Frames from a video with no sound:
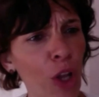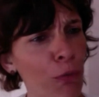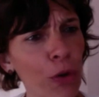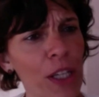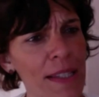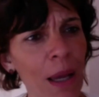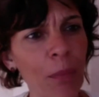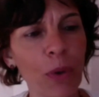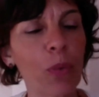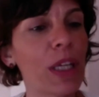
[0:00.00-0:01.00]
For
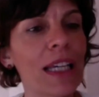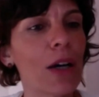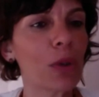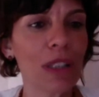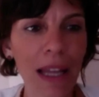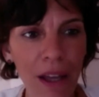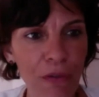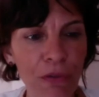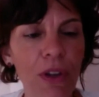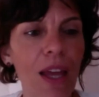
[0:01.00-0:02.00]
example, we call love
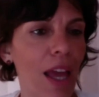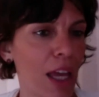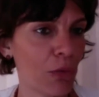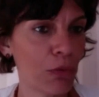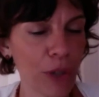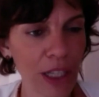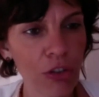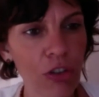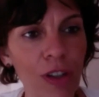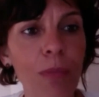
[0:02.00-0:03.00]
and
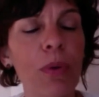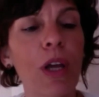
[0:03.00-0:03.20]
friendship